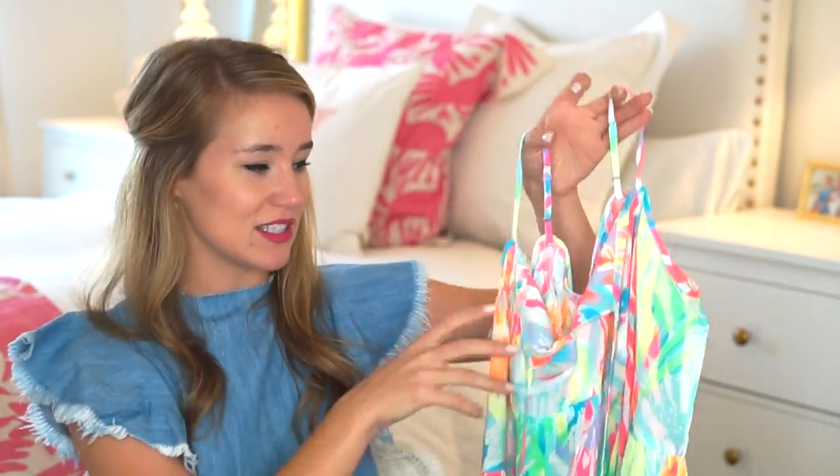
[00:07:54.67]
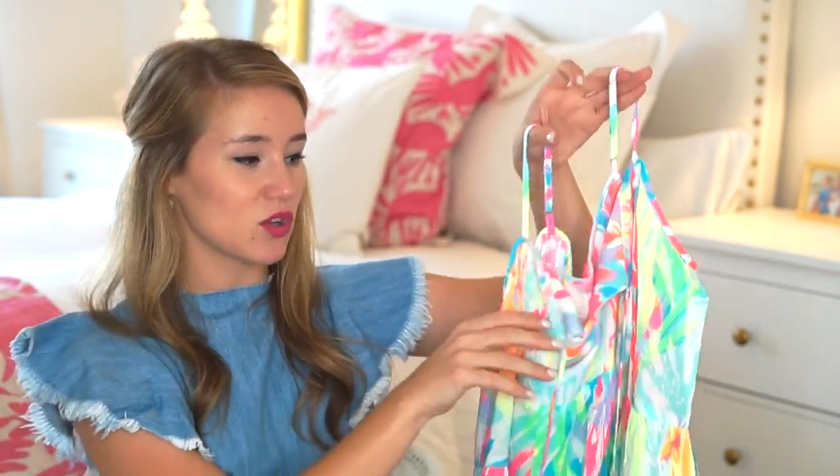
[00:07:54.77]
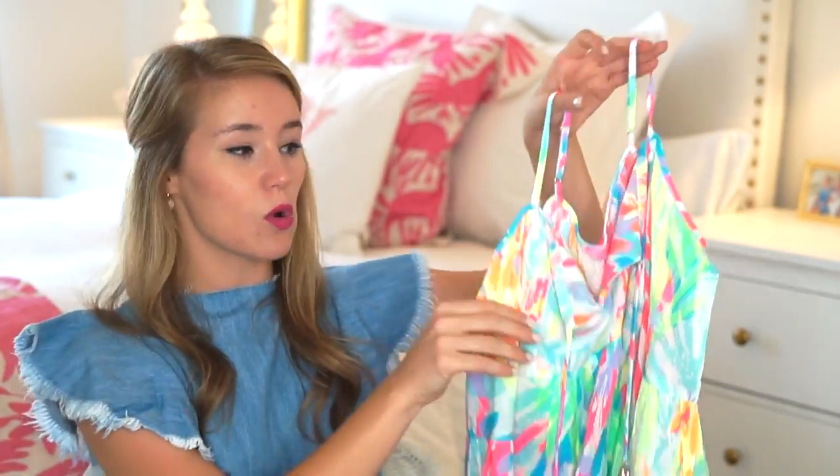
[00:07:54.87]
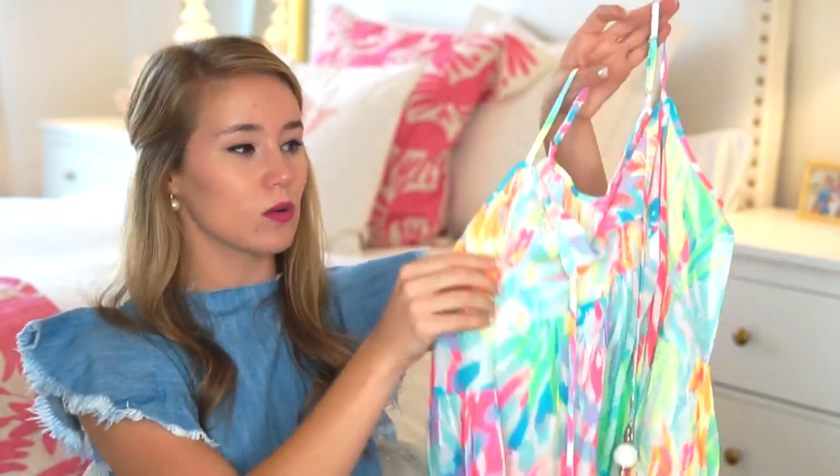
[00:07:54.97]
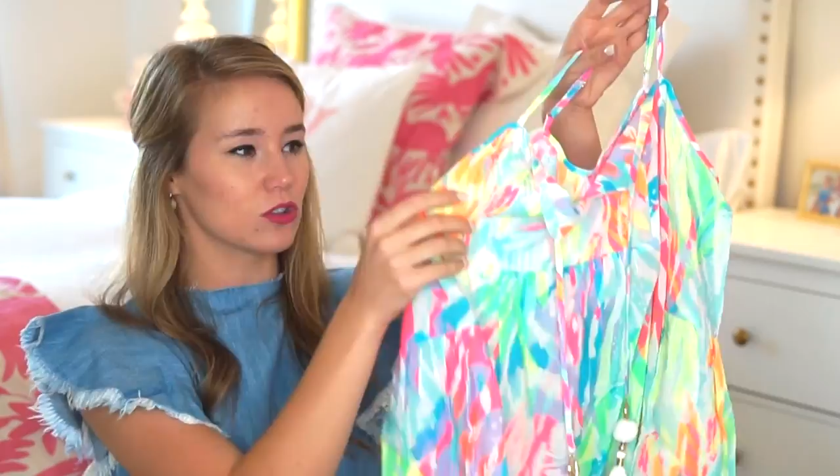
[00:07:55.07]

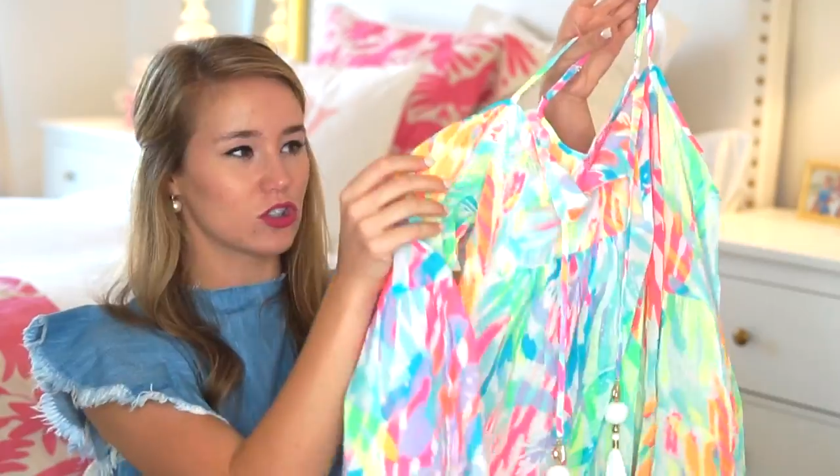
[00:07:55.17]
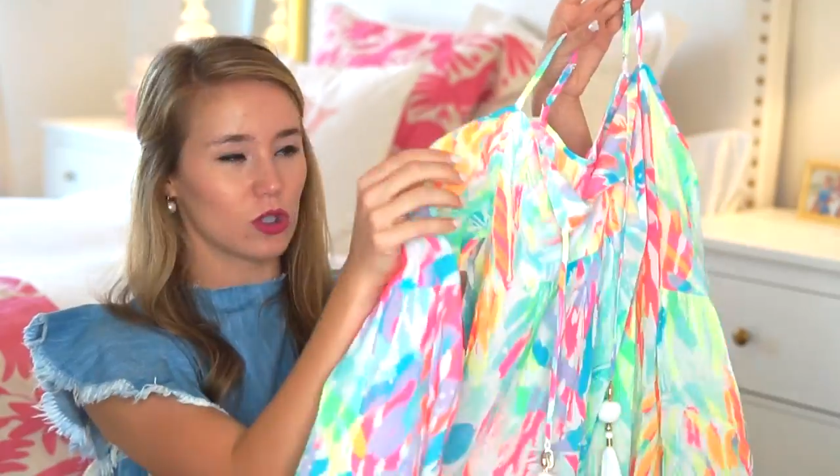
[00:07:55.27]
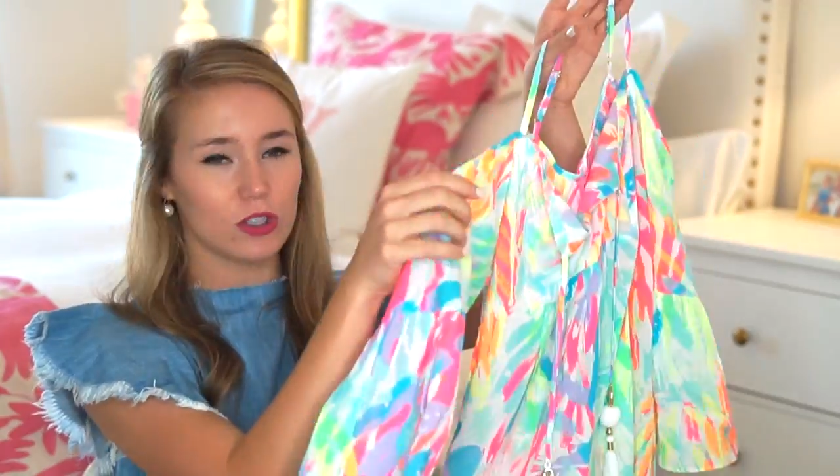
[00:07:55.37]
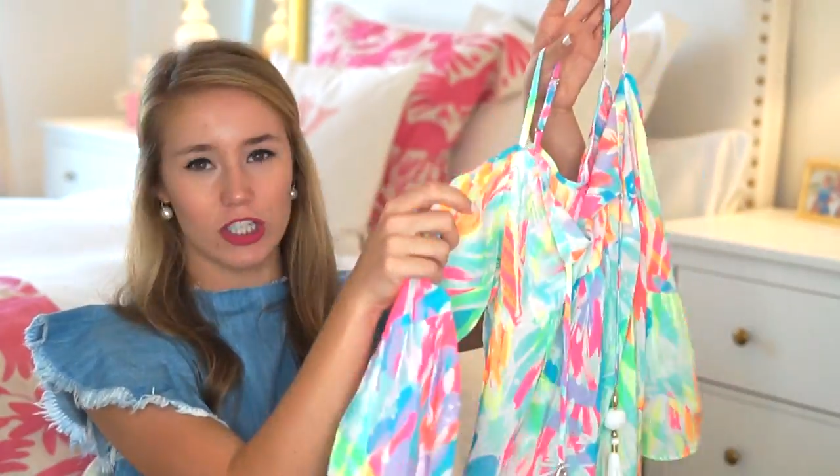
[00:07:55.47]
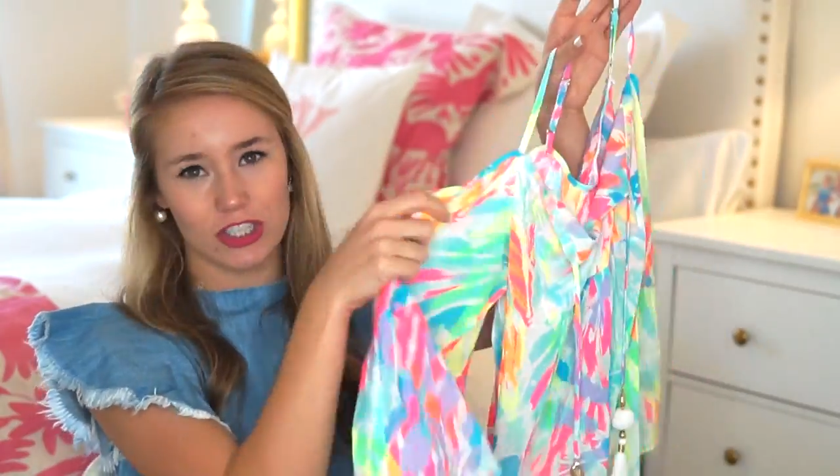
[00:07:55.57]
this cold
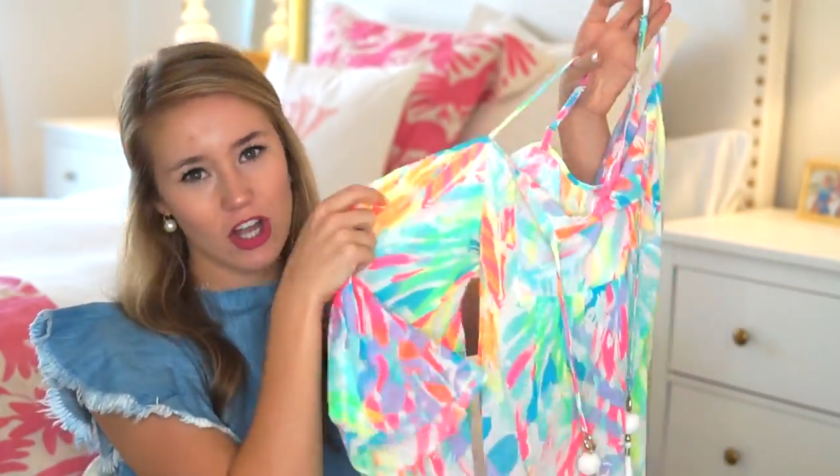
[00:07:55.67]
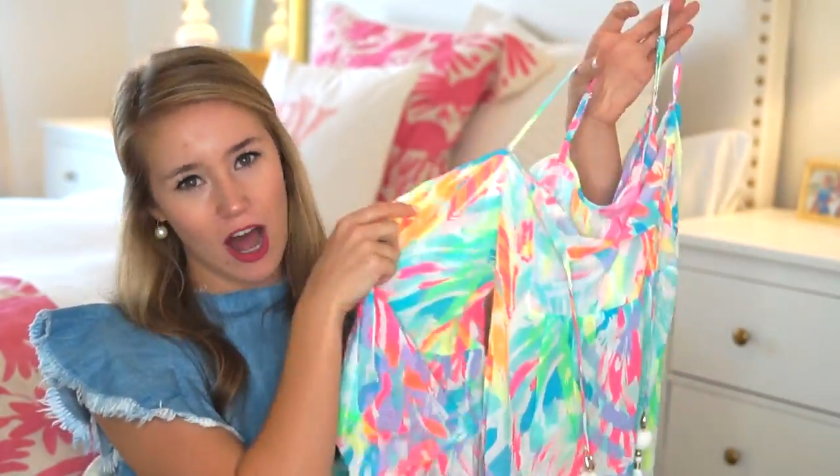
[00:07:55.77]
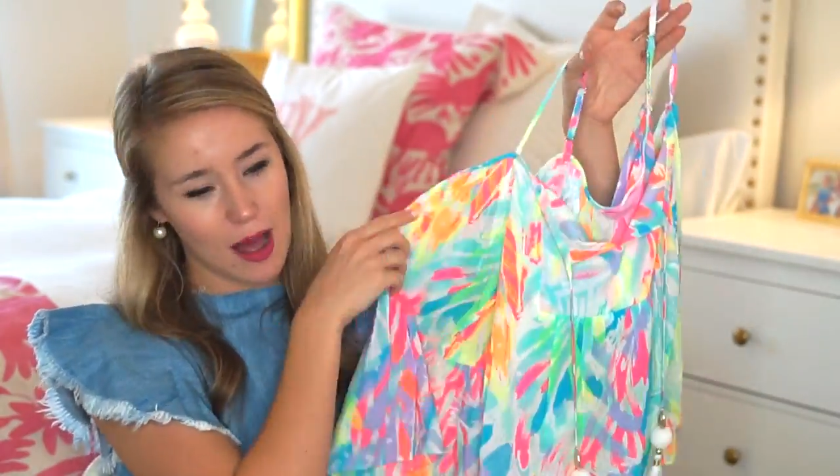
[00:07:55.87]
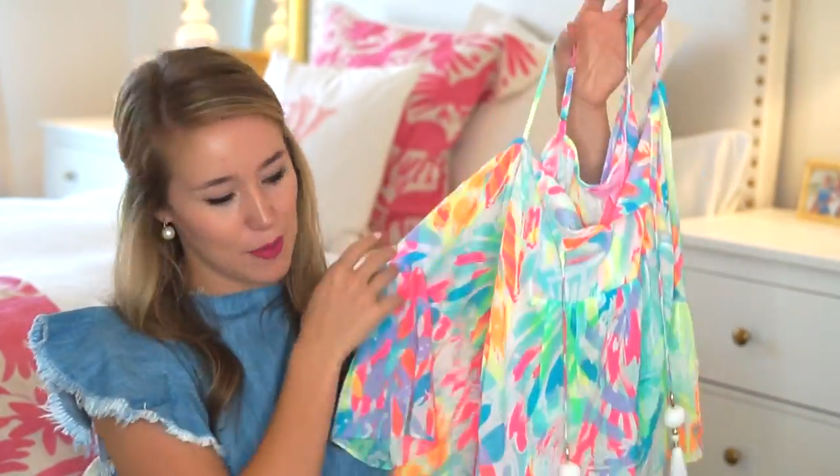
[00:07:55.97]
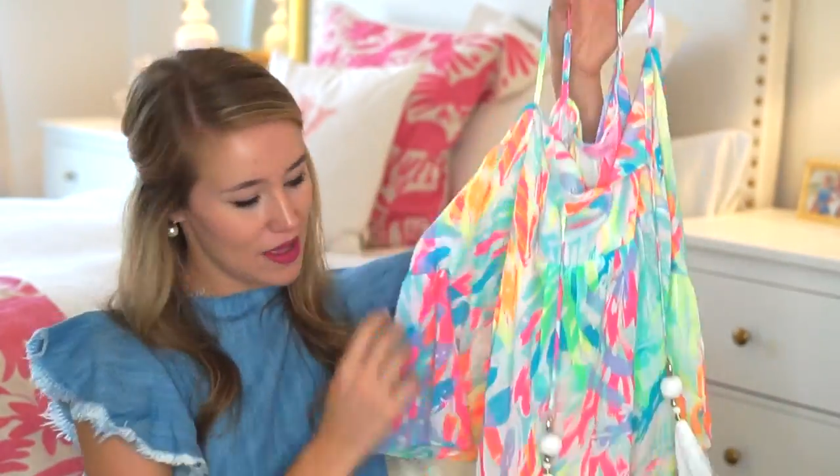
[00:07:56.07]
shoulder
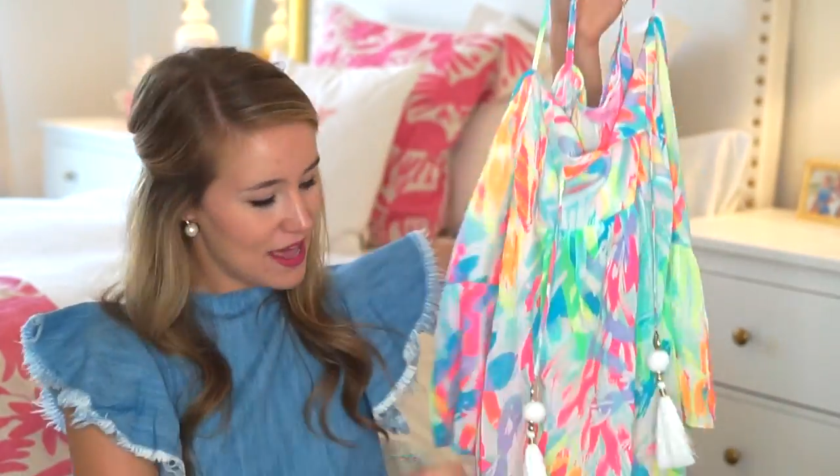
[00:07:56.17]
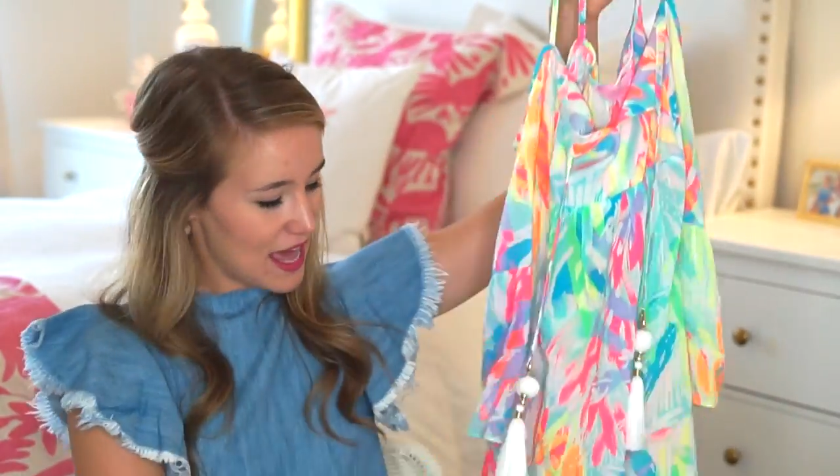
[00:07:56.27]
top